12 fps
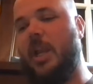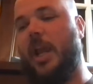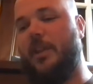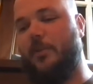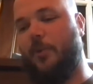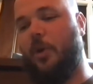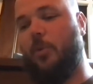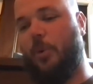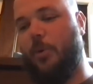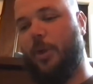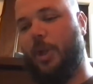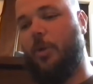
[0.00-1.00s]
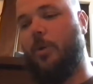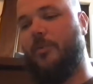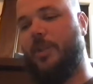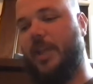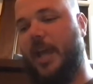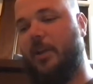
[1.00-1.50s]
at the fall rodeo of
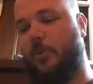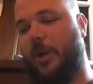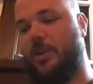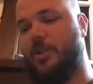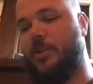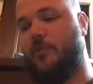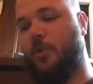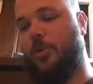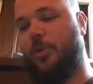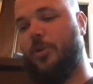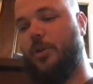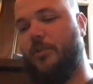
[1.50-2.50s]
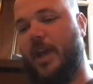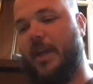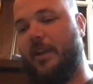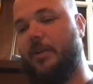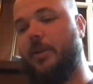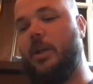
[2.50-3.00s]
the cattle ranches of northern
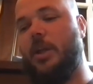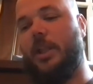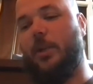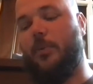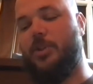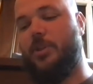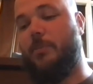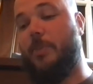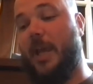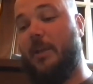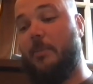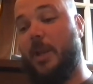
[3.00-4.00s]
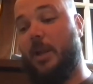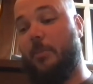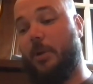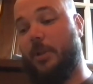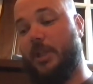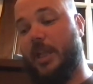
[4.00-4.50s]
Nevada, there were some bad men
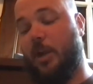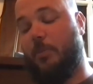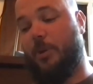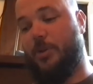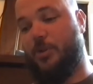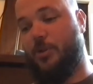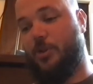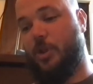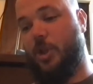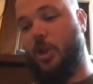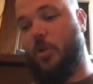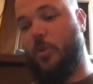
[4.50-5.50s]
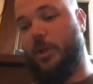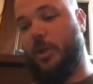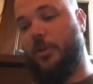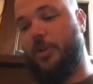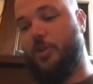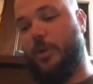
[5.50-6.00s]
among the cowpunchers, quick
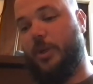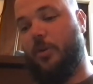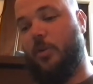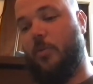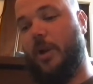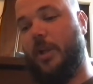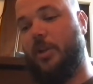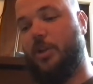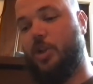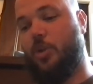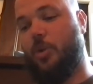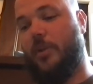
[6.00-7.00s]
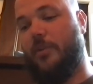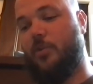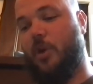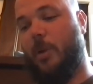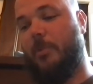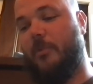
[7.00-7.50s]
on the trigger and ready to shoot at the
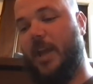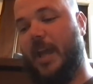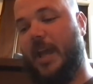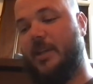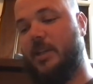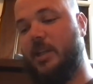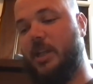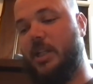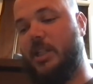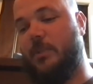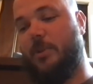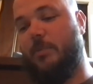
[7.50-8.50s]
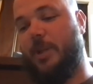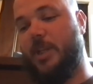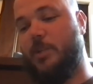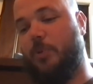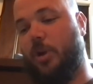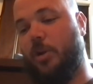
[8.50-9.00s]
drop of a hat, some of the
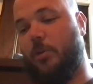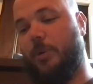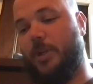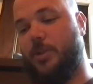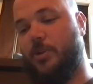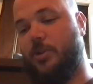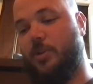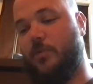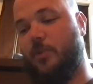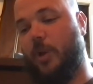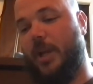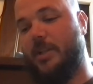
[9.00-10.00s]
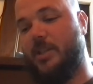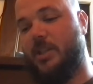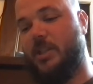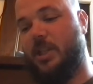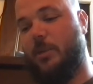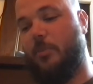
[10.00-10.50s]
best bronco busters of the West
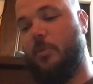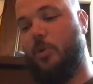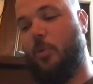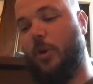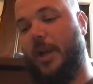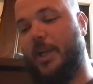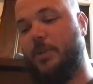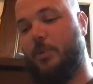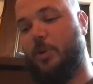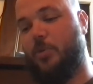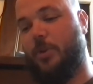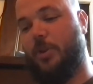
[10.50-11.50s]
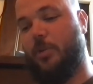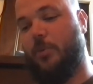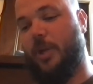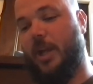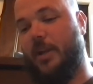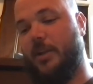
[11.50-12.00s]
and some who were experts with their
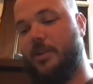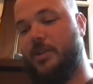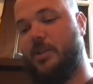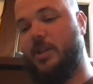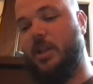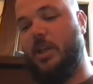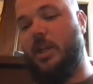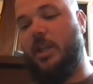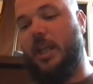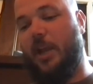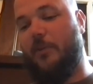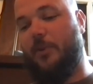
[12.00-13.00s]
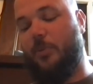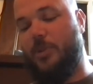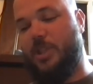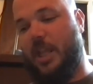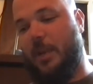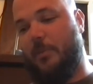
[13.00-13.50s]
riatas. The outfit
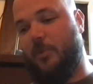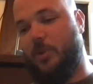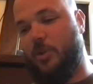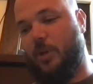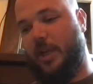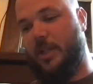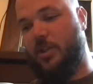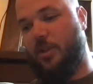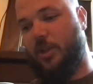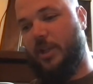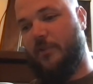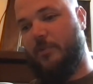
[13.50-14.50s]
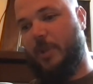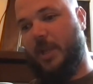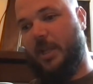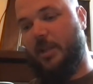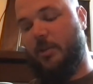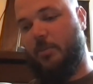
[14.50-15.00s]
was camped for two nights on the left
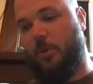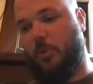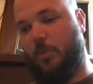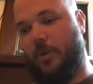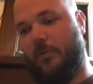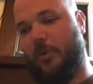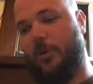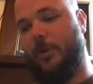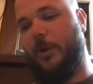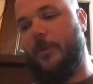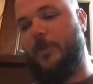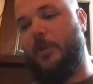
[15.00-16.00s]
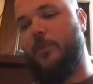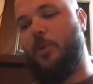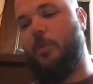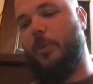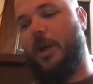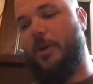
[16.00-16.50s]
bank of the Humboldt River, a
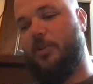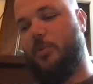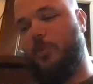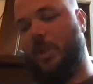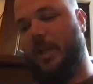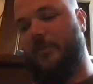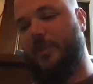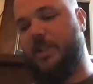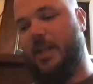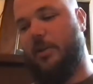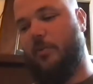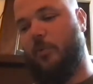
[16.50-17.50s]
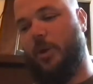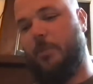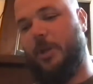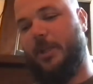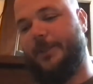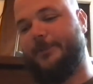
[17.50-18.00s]
few miles from the lively town of
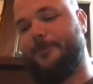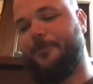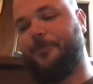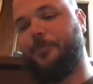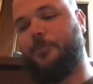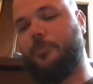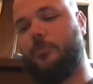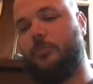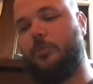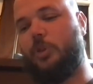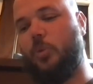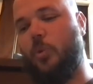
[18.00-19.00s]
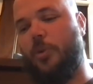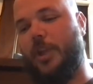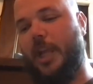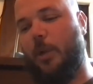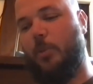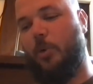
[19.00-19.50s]
Winnemucca, where the
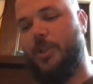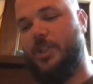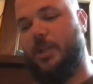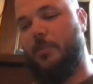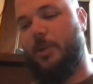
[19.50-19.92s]
cowboys did